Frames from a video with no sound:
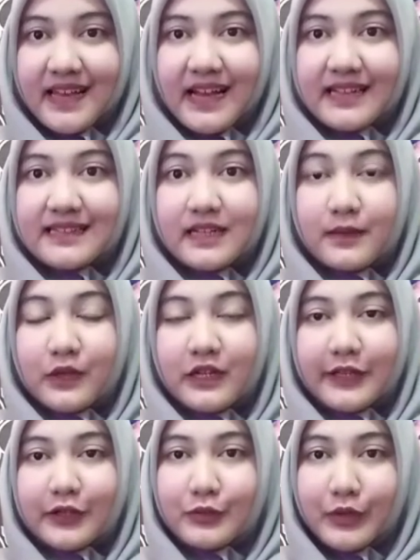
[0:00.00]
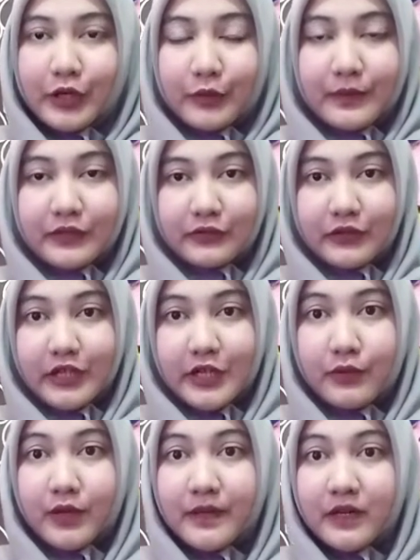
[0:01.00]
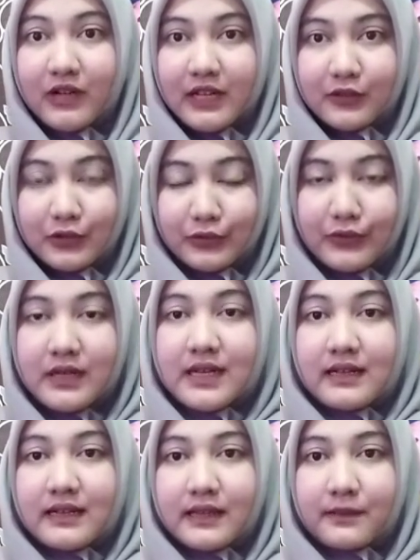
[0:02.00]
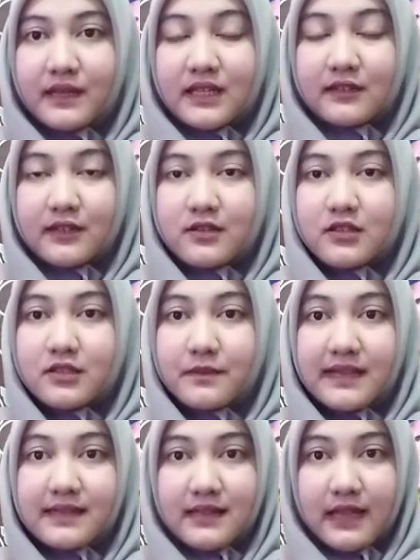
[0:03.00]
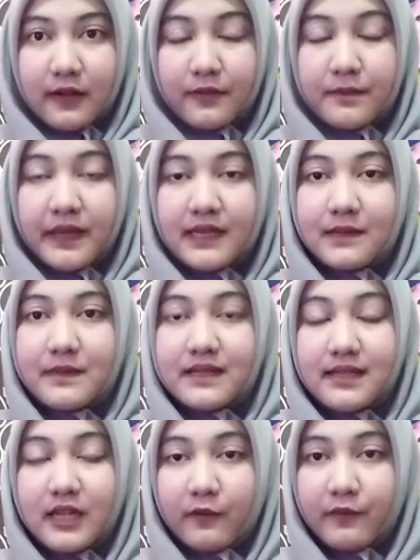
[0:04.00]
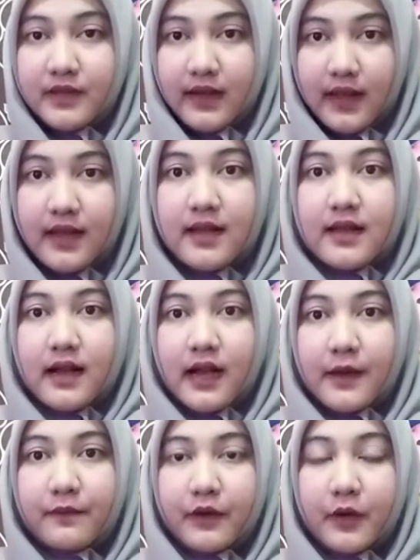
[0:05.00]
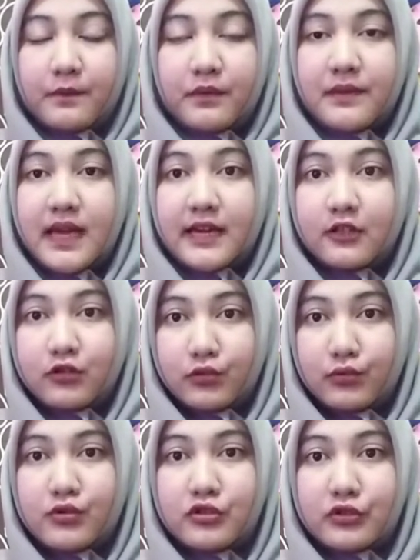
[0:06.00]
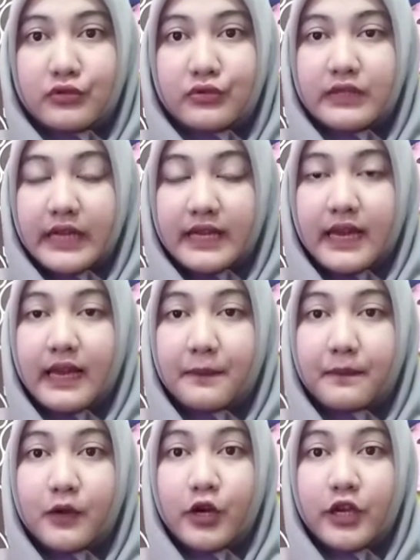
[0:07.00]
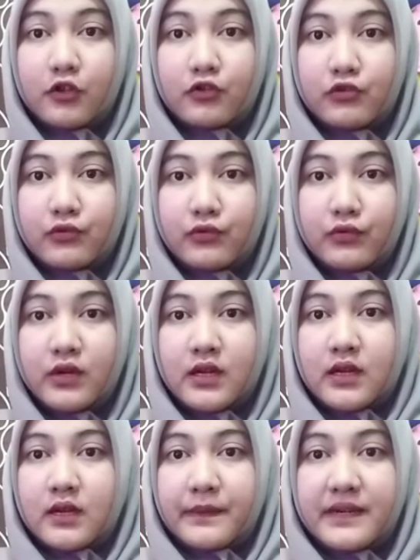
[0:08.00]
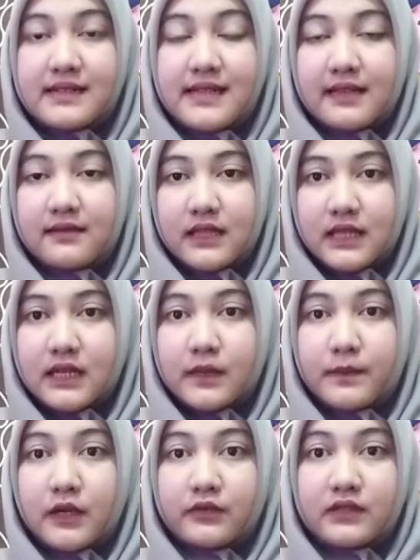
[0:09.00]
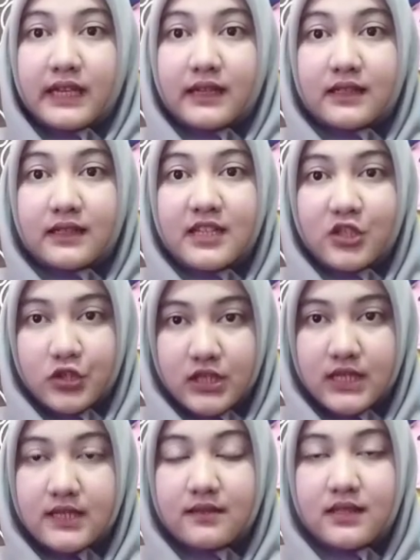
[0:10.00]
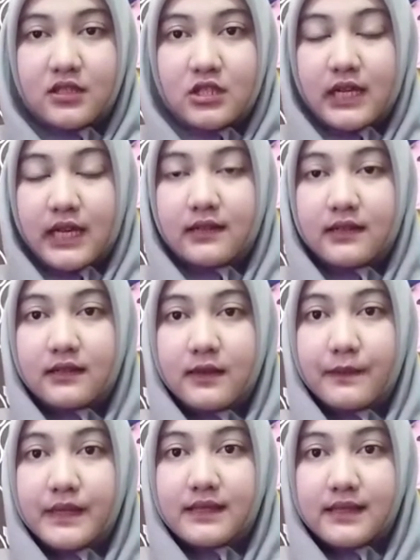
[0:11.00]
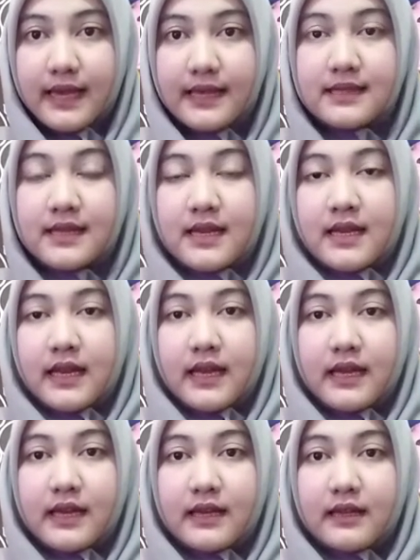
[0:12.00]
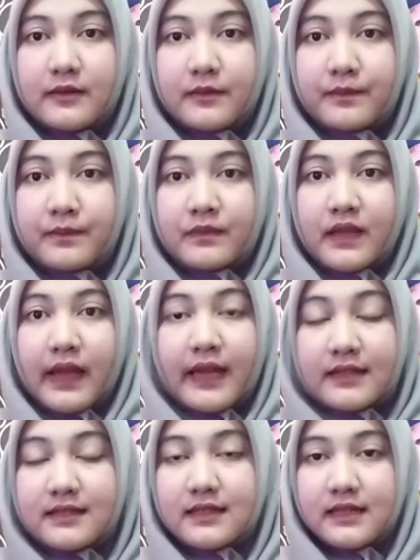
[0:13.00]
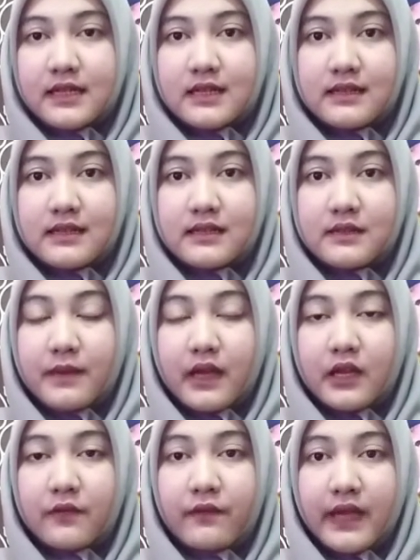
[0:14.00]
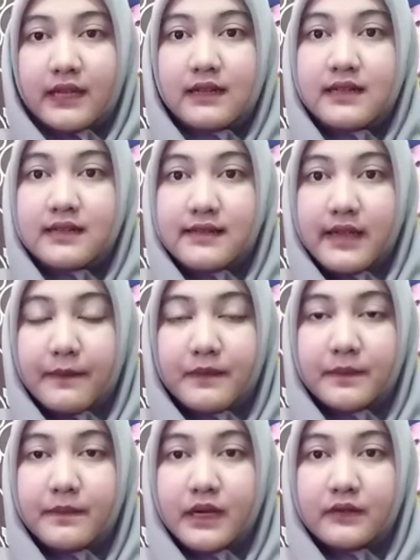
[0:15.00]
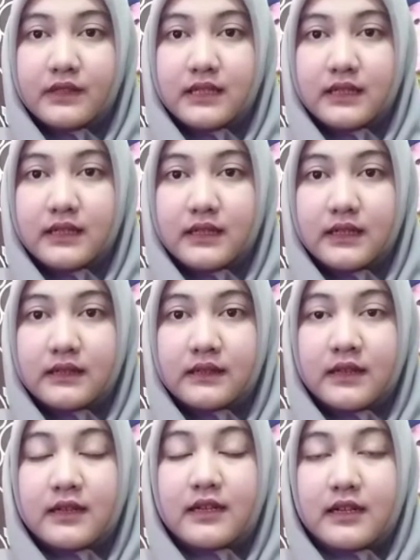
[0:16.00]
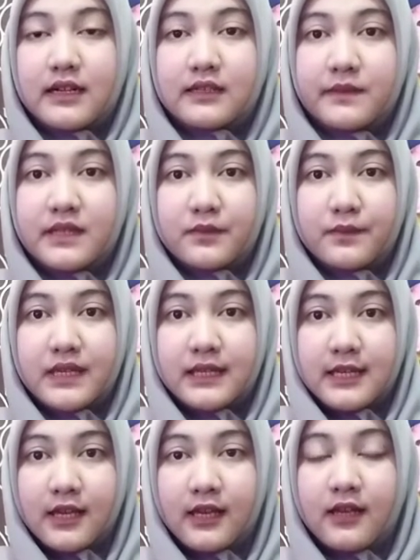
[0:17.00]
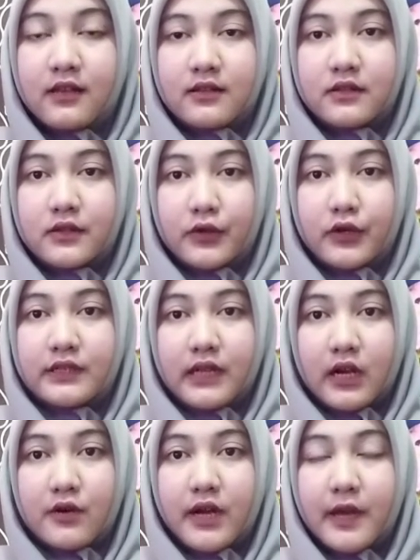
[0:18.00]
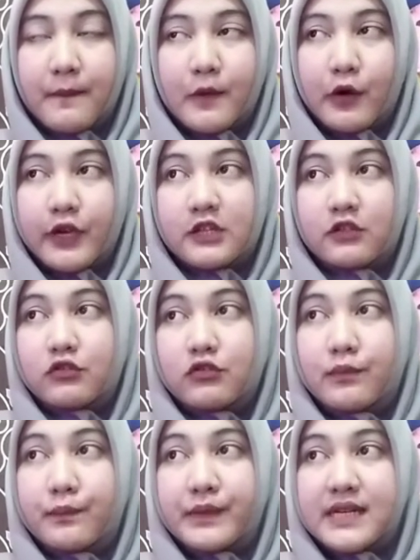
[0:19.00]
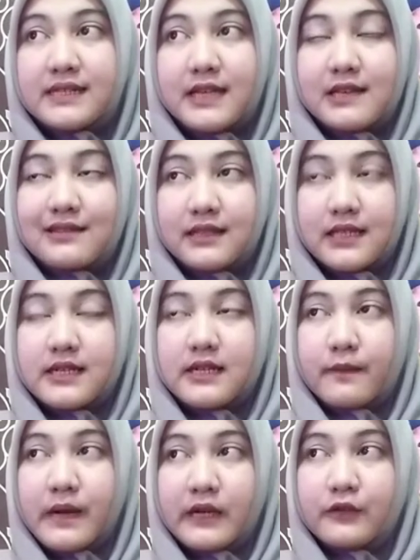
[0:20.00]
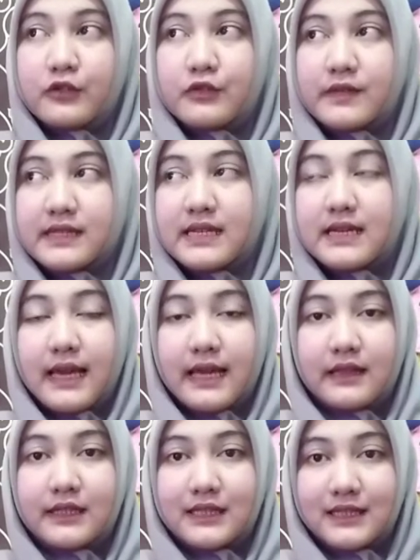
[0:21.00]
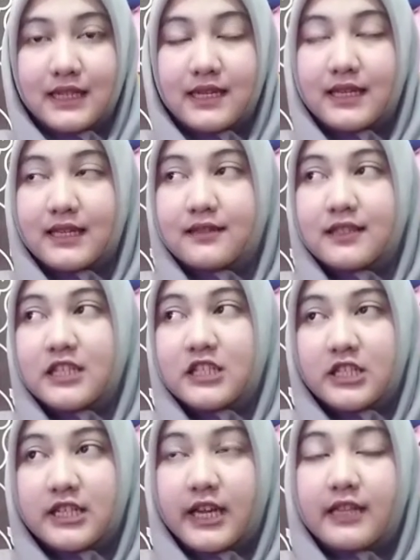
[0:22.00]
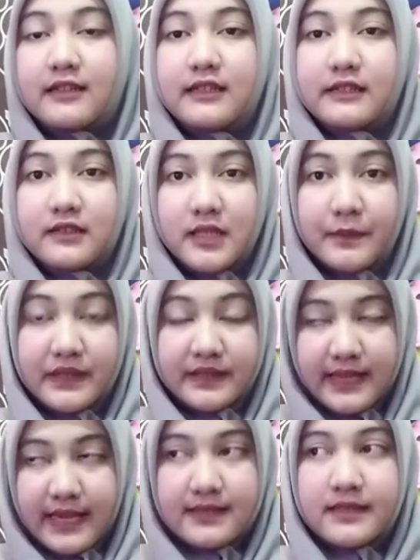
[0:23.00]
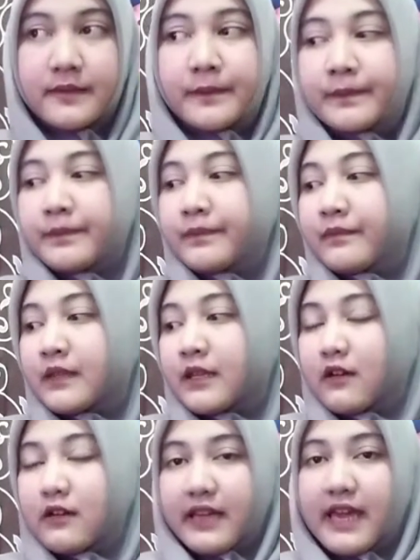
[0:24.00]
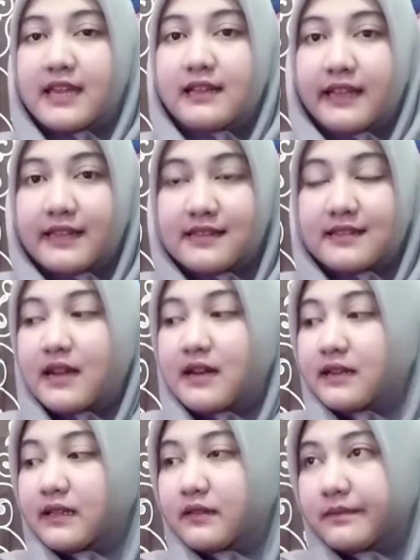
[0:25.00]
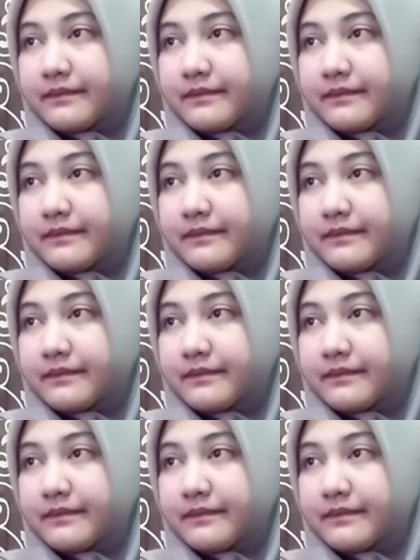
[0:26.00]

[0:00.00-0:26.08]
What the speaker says: Assalamualaikum warahmatullahi wabarakatuh. Let me introduce myself. My name is Delvina. I'm from PBI2. So today I'm going to present it about technology in teaching and learning process. And actually this is my final exam about the academic speaking. So now I'm going to present it about using e-learning in teaching and learning process. Okay, let's start it.